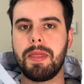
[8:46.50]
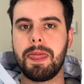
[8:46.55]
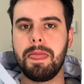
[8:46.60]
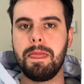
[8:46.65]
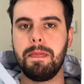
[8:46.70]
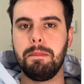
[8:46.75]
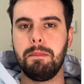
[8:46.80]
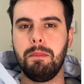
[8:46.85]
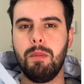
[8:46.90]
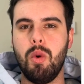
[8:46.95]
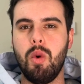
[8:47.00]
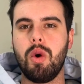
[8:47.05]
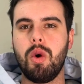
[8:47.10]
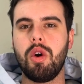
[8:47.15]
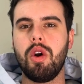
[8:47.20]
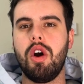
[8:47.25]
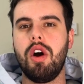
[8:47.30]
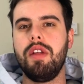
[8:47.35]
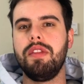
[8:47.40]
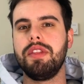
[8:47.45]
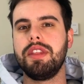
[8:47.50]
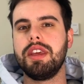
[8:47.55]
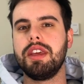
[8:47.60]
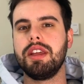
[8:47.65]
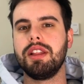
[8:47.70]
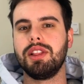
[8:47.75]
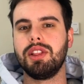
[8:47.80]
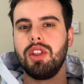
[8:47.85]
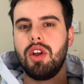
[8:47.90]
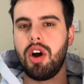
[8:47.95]
more on the
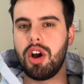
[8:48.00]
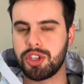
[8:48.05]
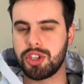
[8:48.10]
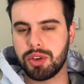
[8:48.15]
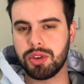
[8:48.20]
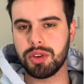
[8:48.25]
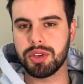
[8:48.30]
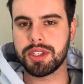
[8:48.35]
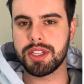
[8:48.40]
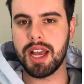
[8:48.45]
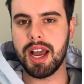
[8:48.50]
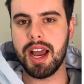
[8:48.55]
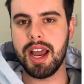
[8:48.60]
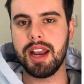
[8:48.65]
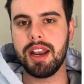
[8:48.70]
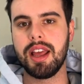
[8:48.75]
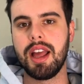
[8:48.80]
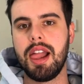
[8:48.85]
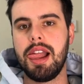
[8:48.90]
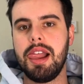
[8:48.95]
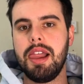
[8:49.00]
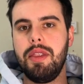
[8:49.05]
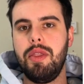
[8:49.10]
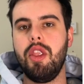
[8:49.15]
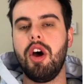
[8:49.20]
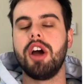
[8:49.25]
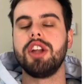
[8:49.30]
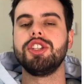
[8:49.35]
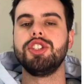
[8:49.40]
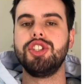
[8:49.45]
logical side,
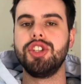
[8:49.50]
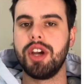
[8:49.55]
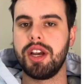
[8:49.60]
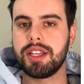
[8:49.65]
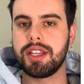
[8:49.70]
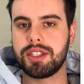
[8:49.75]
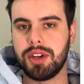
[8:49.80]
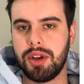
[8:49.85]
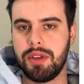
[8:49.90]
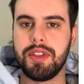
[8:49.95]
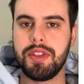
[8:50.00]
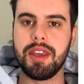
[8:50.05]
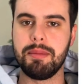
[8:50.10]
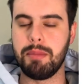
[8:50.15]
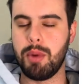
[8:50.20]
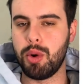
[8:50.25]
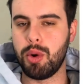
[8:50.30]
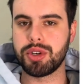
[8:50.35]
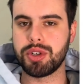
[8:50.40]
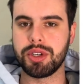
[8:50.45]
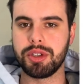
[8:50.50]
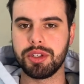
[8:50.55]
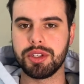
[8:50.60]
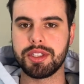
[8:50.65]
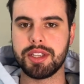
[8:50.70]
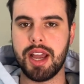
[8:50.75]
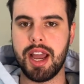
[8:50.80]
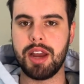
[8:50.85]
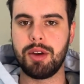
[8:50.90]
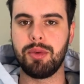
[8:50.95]
not just on the emotional
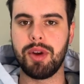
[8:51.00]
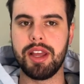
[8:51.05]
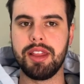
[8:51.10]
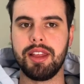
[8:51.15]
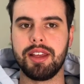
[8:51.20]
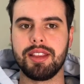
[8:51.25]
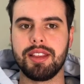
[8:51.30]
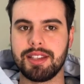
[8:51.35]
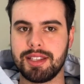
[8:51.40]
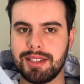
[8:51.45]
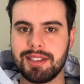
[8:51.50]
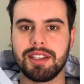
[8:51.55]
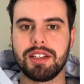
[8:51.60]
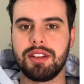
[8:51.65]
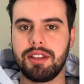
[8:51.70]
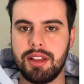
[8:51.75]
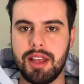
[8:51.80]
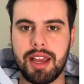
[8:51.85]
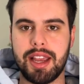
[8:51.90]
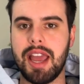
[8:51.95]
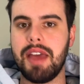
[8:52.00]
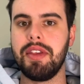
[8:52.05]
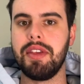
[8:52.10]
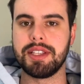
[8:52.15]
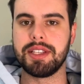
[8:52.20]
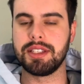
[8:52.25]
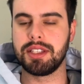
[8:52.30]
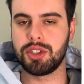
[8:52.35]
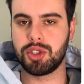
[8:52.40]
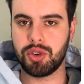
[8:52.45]
side, right? Like this is
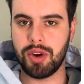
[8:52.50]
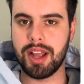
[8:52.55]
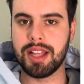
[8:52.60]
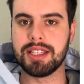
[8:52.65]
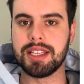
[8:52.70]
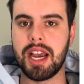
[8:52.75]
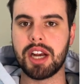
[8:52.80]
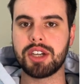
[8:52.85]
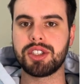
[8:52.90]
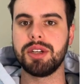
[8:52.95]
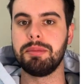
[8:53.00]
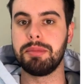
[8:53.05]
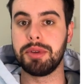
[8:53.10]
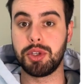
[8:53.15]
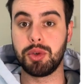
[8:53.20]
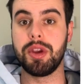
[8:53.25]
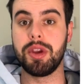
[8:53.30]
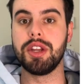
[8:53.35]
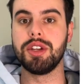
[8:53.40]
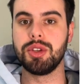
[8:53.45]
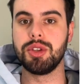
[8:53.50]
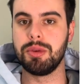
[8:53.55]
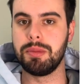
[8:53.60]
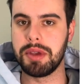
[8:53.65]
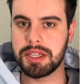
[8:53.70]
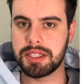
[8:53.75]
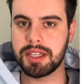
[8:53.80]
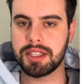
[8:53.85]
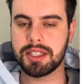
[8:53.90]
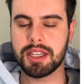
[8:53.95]
a transaction between two
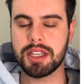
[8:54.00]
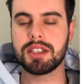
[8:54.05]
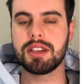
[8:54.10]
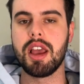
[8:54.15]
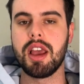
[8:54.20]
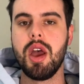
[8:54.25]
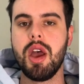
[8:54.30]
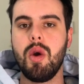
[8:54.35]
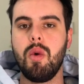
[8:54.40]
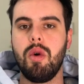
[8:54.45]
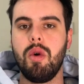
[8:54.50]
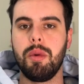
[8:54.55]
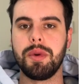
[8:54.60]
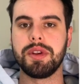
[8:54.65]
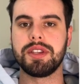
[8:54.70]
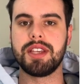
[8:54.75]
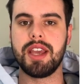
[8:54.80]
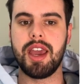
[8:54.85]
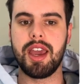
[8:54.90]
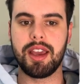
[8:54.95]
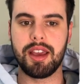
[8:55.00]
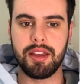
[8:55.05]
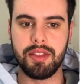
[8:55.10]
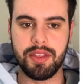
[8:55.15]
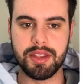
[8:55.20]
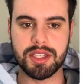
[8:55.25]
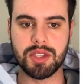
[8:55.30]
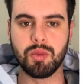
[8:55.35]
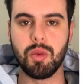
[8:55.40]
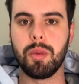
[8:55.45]
businesses where we're saying,
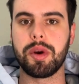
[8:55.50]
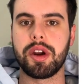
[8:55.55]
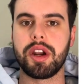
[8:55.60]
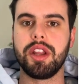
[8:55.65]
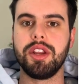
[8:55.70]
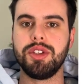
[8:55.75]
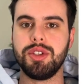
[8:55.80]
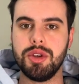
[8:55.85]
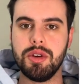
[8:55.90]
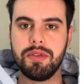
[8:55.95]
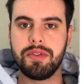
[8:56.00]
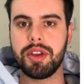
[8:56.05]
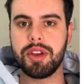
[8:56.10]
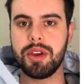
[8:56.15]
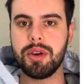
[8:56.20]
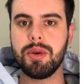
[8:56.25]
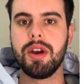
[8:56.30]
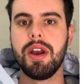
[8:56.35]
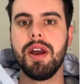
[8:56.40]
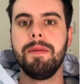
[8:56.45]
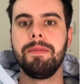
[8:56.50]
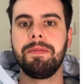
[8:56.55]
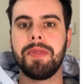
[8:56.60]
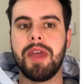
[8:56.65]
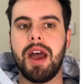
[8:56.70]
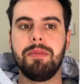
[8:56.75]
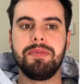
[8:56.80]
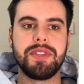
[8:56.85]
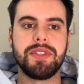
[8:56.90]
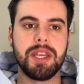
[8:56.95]
this is what we're going to do for you.
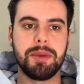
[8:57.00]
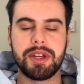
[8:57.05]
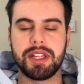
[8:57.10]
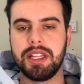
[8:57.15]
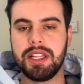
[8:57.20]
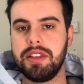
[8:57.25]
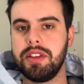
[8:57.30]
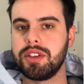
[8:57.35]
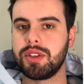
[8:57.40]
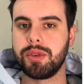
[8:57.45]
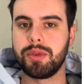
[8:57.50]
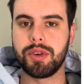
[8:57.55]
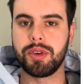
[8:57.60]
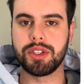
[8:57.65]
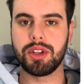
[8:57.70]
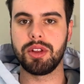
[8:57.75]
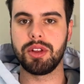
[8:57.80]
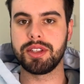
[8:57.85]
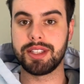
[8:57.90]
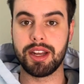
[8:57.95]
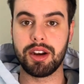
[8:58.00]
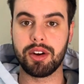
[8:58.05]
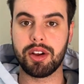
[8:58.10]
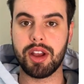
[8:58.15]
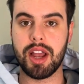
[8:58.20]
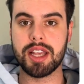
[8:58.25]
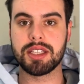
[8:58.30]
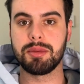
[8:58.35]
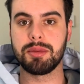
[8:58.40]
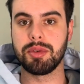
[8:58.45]
Typically, these are the results that our
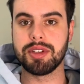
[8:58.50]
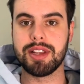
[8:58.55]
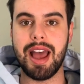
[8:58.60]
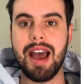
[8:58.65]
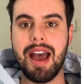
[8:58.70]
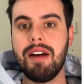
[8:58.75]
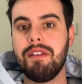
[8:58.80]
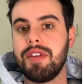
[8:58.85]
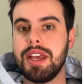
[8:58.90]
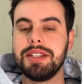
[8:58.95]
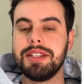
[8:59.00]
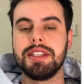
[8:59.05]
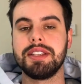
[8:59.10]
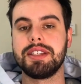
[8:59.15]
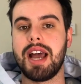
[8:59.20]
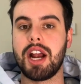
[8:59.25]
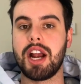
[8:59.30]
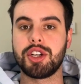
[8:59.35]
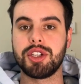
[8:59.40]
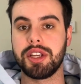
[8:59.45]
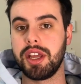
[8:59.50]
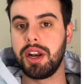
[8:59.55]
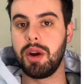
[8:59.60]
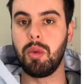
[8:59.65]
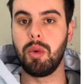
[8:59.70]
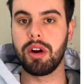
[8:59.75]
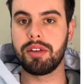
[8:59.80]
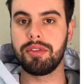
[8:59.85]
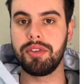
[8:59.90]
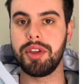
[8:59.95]
customers have. Is this actually going to
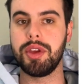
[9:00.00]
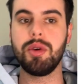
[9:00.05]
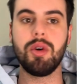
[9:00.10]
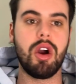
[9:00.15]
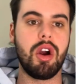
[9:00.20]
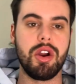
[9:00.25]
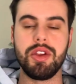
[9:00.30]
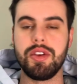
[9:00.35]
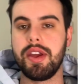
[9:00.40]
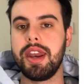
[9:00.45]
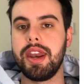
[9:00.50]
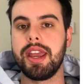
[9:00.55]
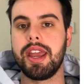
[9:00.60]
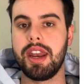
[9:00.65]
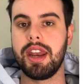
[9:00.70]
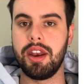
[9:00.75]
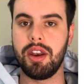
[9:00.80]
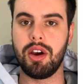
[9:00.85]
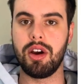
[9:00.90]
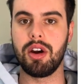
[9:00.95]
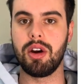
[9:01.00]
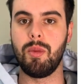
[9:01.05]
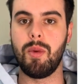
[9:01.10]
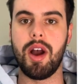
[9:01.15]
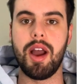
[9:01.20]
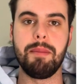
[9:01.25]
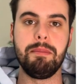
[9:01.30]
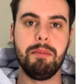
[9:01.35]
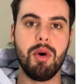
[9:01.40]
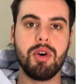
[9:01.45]
work for you? Are you going to get an
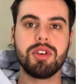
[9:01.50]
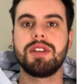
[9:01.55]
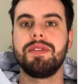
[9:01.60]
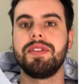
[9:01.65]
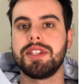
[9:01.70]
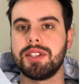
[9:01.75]
ROI? Most of it's